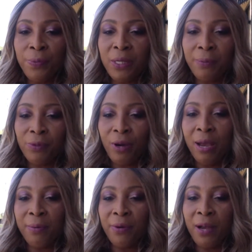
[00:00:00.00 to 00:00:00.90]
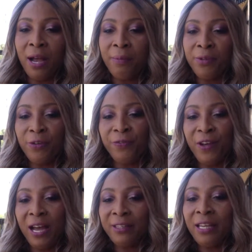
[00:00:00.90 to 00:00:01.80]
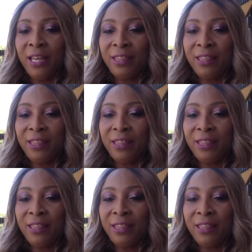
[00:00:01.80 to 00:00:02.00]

subscriber. I'm your fan.